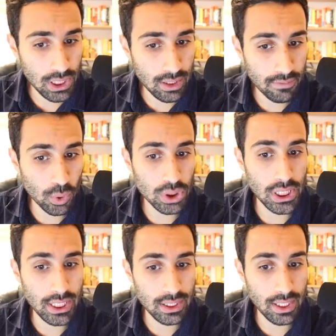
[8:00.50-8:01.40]
levels
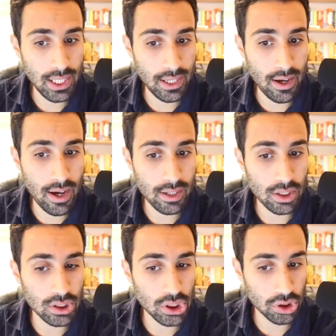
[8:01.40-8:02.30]
indicate a high
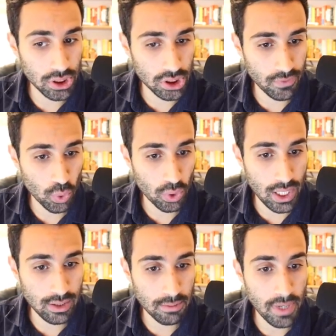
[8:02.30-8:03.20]
concentration of
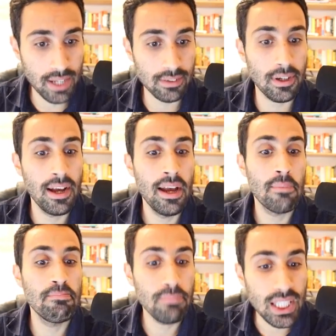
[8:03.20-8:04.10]
organic matter,
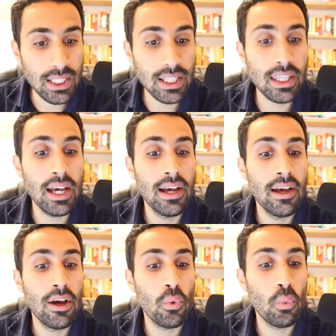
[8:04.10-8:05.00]
meaning
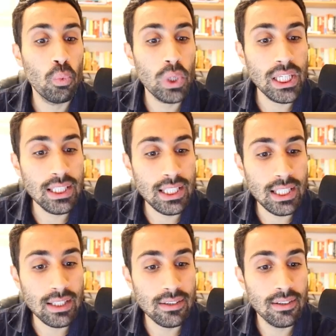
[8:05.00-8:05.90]

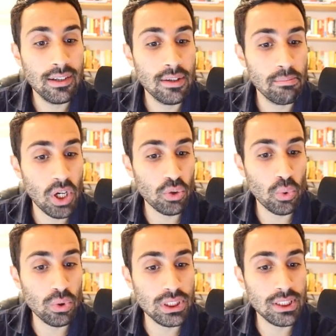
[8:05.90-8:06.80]
the
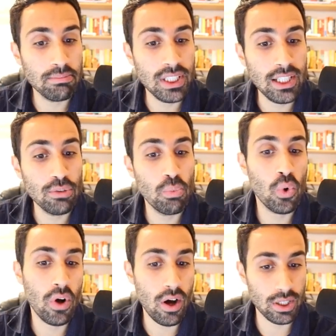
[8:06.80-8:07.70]
microorganism need more
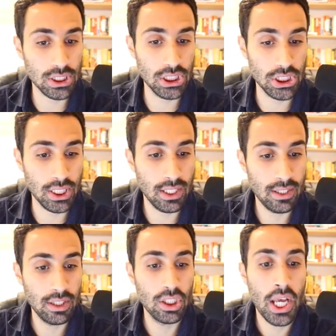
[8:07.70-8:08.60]
oxygen.
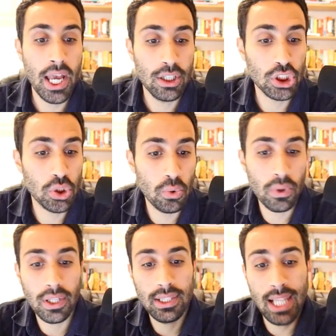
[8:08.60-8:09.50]
So
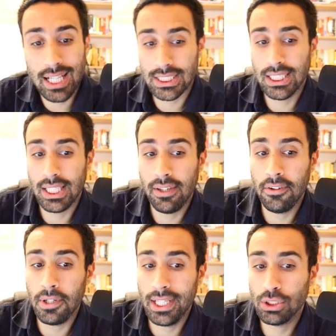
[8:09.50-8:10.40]
last thing here
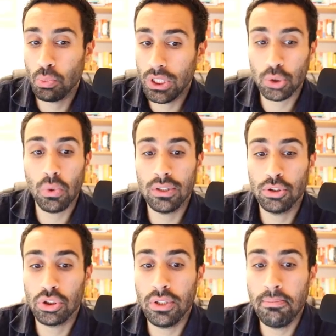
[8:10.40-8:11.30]
is wastewater
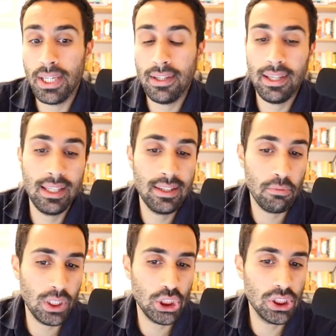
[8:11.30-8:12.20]
treatment in the
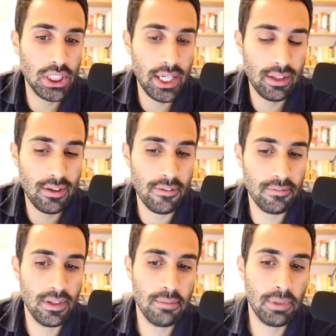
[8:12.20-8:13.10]
aeration tank of
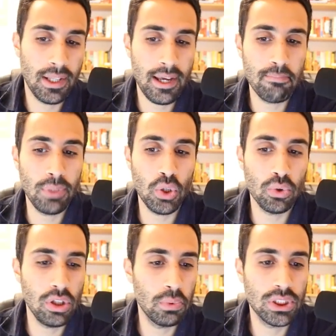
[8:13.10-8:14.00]
the plant. BOD
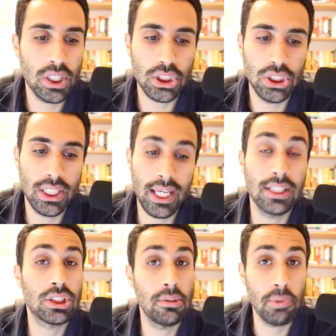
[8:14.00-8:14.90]
reduction is
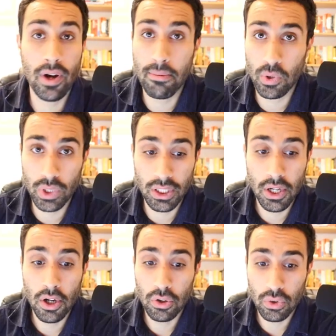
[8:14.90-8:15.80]
the primary
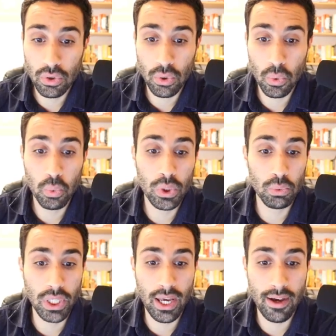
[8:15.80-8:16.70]
goal when we
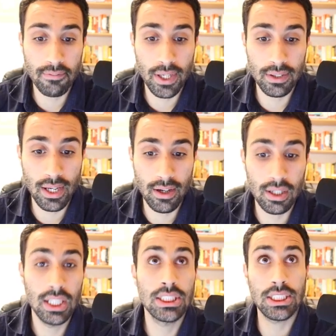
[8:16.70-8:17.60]
have the
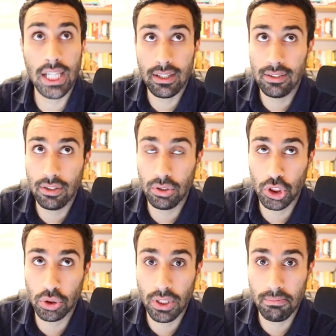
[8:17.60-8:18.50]
secondary
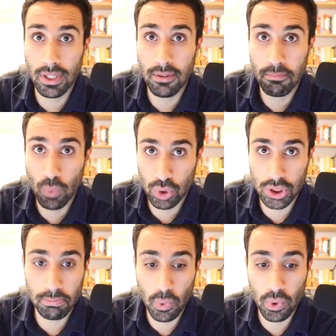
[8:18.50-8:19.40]
treatment. Most
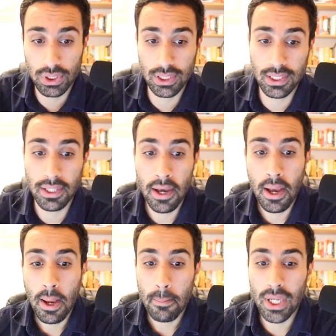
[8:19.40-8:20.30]
importantly,
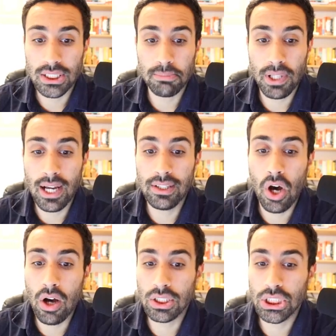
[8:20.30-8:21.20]
by supplying
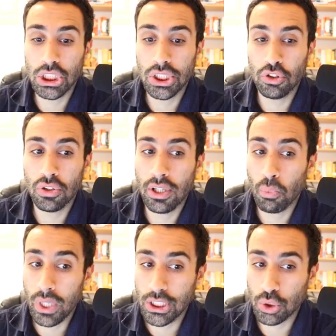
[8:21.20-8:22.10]
oxygen to the
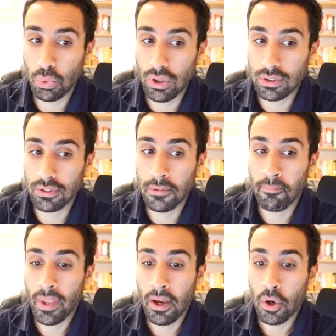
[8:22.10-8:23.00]
wastewater,
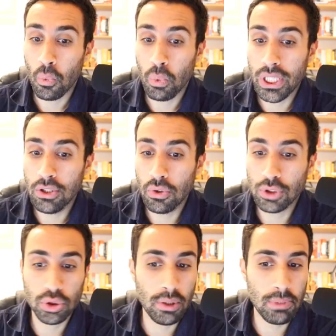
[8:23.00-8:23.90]
we know
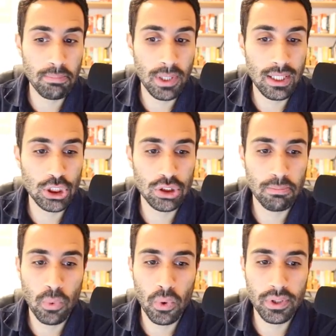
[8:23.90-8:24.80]
treatment plants
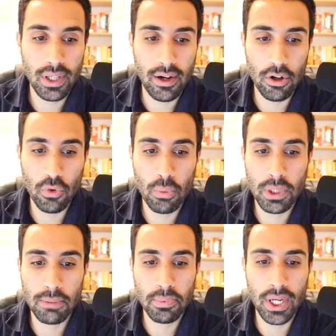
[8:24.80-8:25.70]
support the
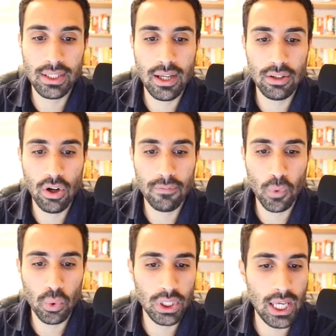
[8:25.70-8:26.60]
aerobic breakdown of
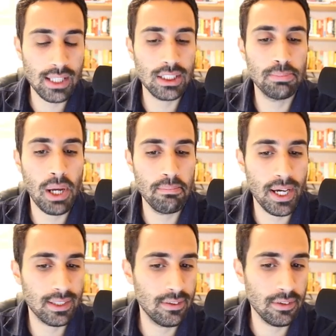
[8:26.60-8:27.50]
organics by
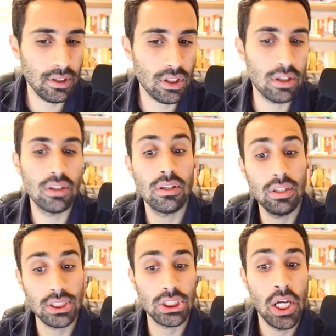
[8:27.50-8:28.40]
bacteria,
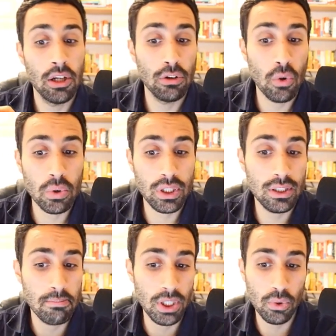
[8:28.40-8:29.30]
thus lowering the
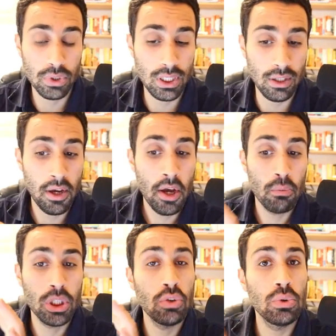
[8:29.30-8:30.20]
BOD.
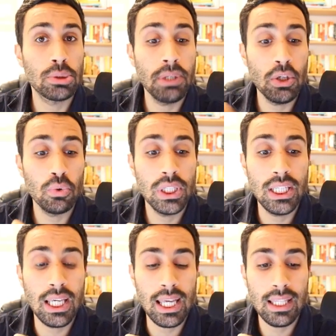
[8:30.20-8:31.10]
Reduced BOD
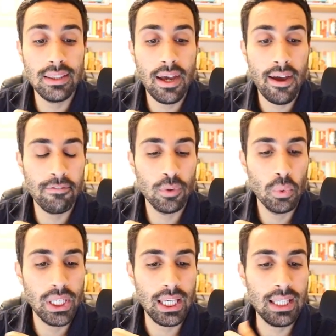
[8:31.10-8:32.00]
in the
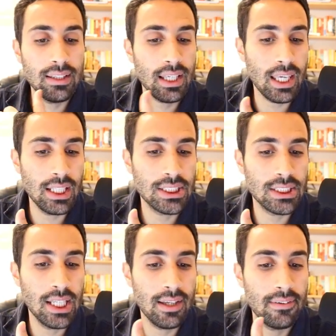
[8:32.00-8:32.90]
effluent indicates
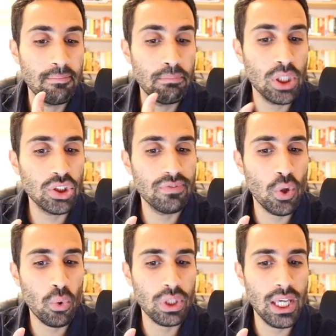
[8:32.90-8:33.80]
that much of the
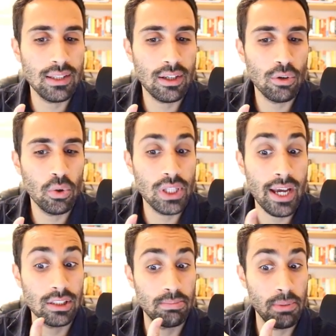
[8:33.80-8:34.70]
organic load
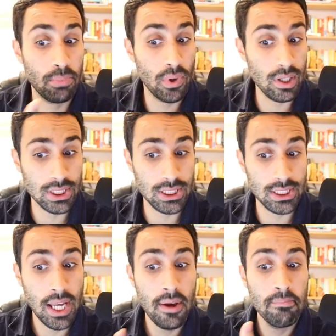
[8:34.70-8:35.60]
has been processed,
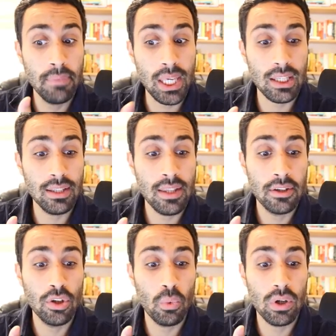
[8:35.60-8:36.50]
making
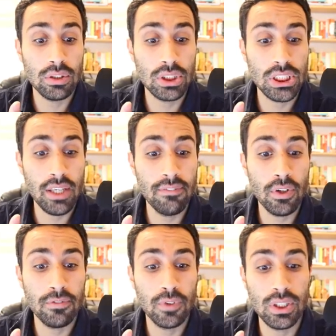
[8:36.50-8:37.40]
the water safer
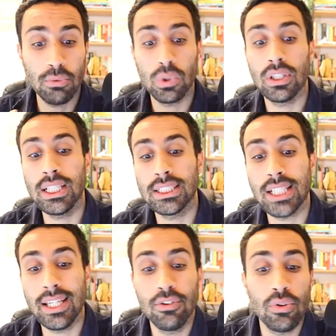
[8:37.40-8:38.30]
for the release
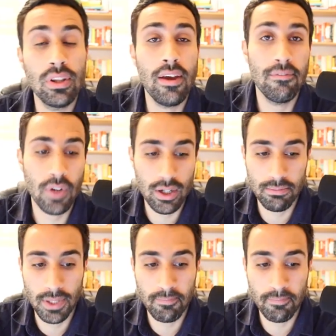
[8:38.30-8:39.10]
into the environment.